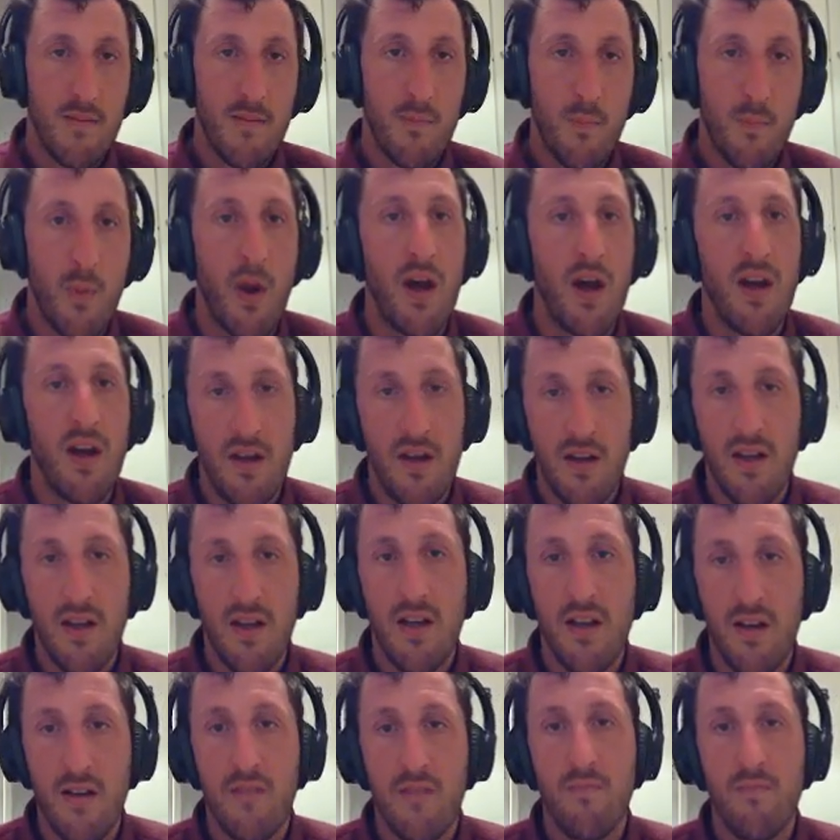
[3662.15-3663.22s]
But
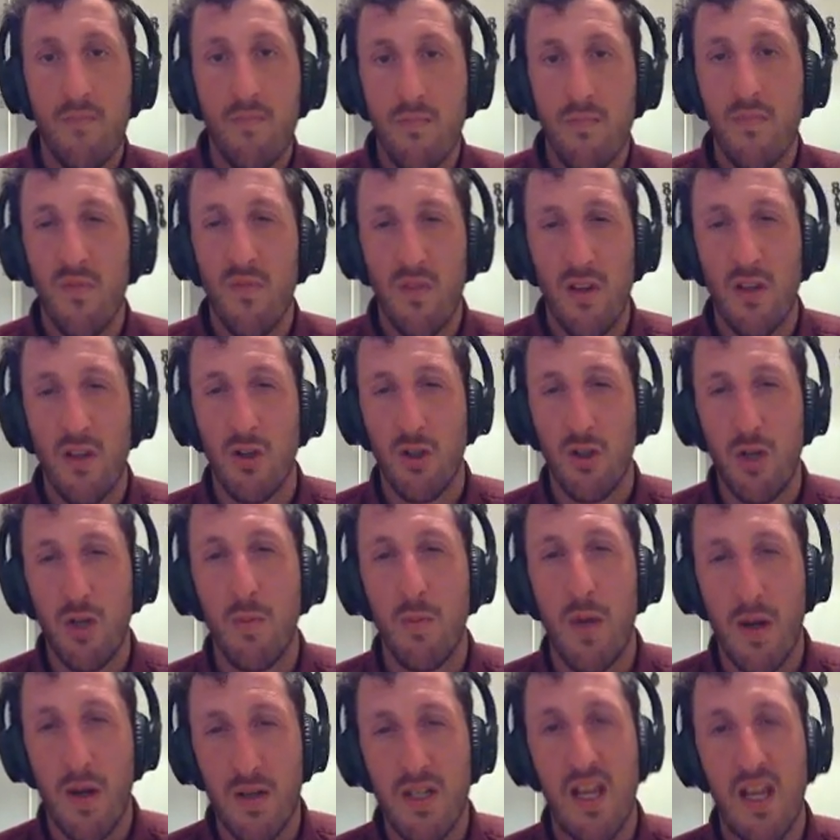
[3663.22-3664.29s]
you should be
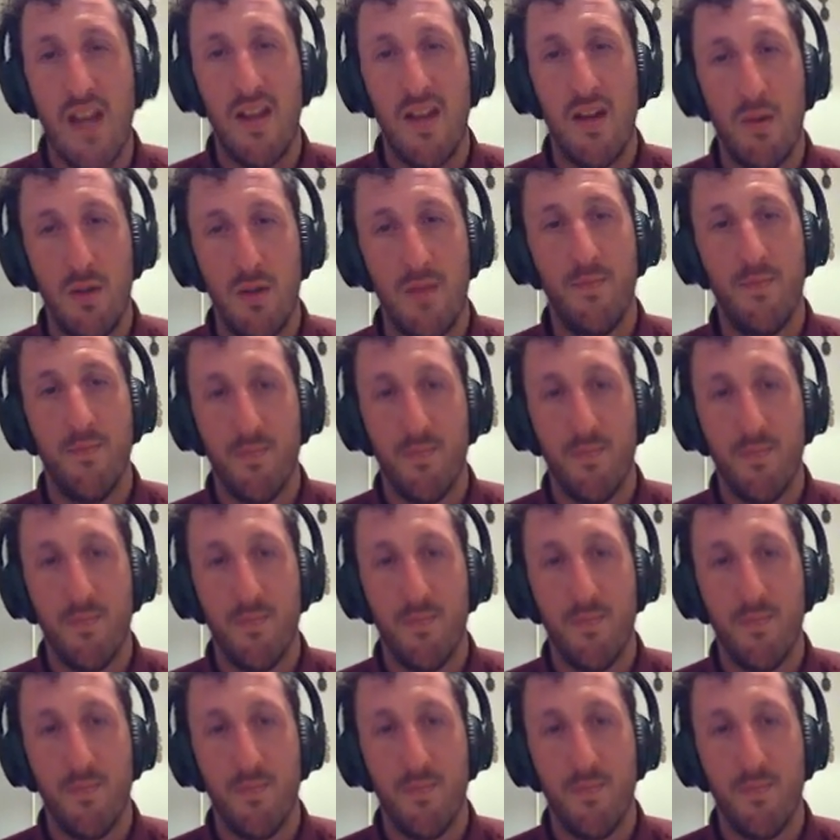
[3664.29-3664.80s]
able to get that one.